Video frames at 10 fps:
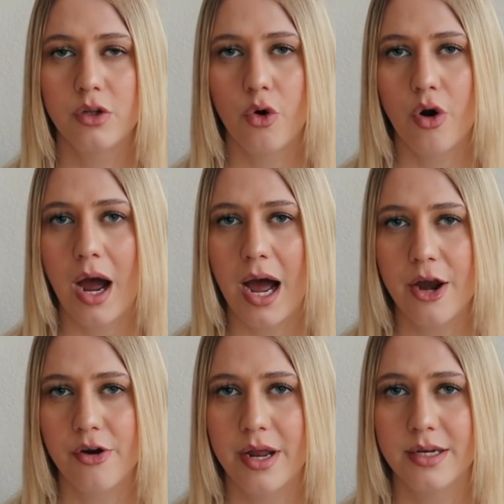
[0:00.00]
or
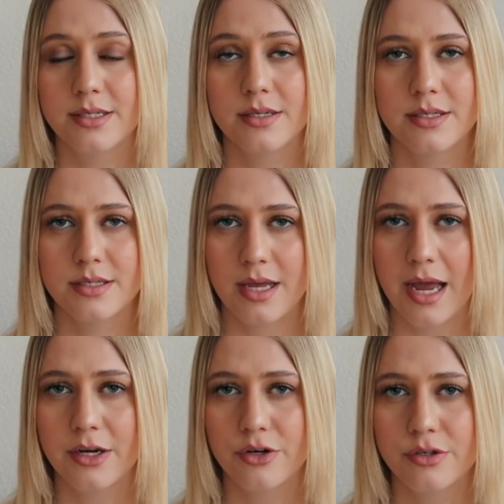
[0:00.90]
higher end
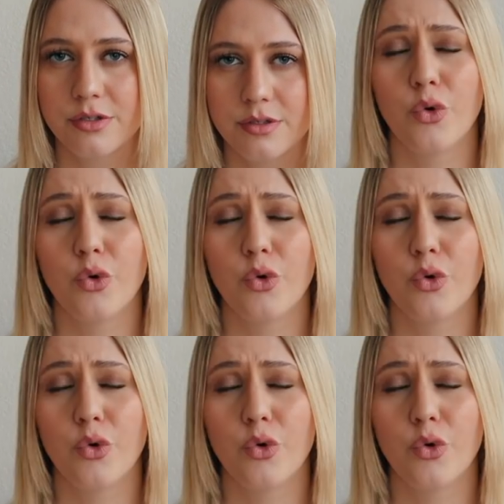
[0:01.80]
designers,